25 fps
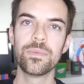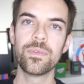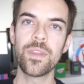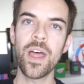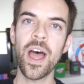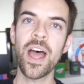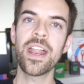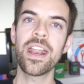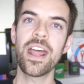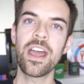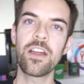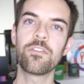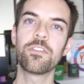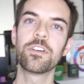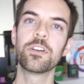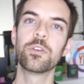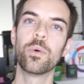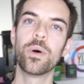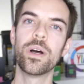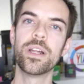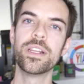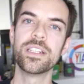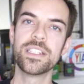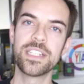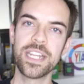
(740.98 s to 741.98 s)
Not
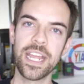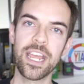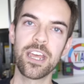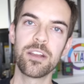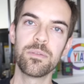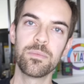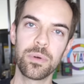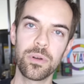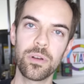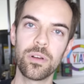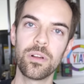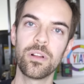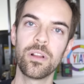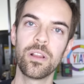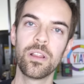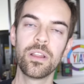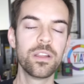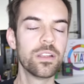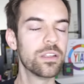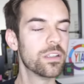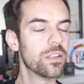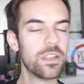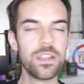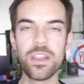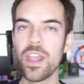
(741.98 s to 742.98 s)
everyone, Dan Bull.
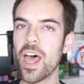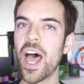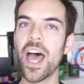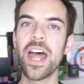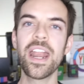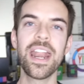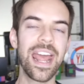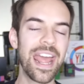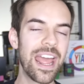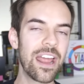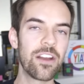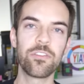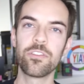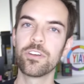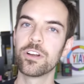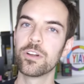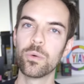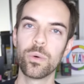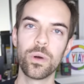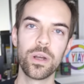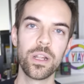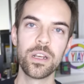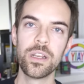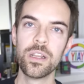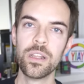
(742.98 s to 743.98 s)
Not
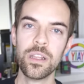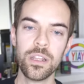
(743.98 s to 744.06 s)
everyone.